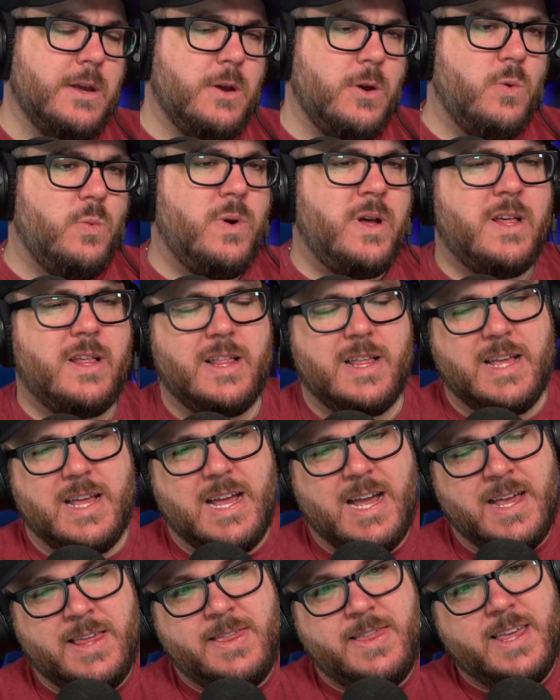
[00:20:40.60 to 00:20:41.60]
Well,
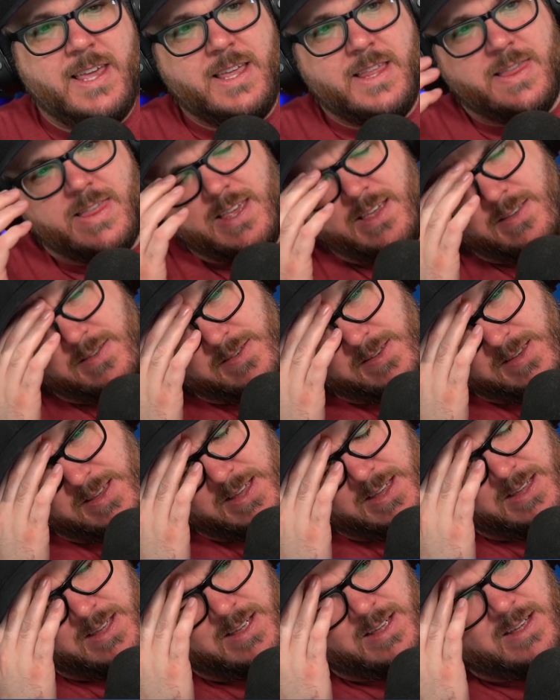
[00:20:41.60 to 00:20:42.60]
I
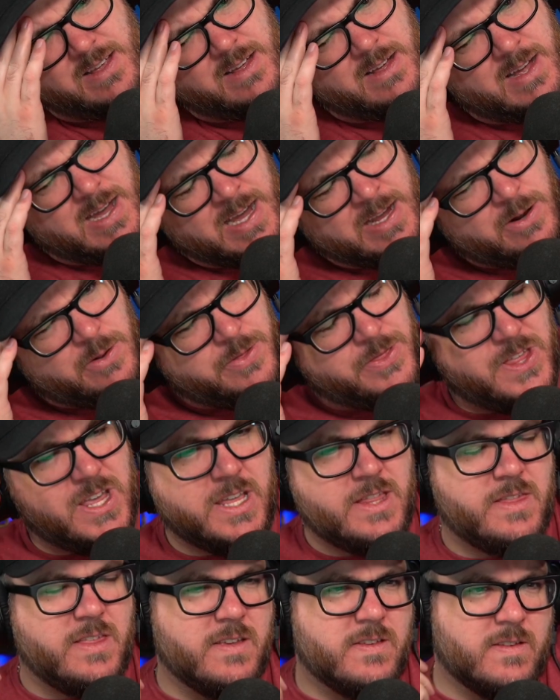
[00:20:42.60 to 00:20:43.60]
don't
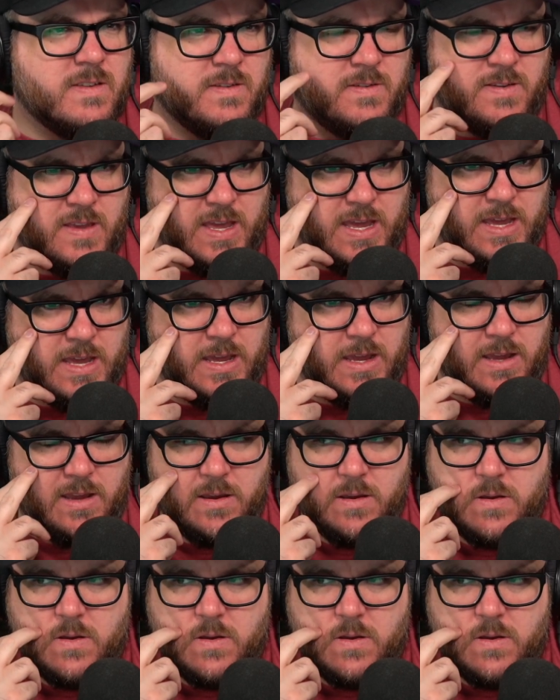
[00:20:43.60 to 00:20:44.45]
think this is a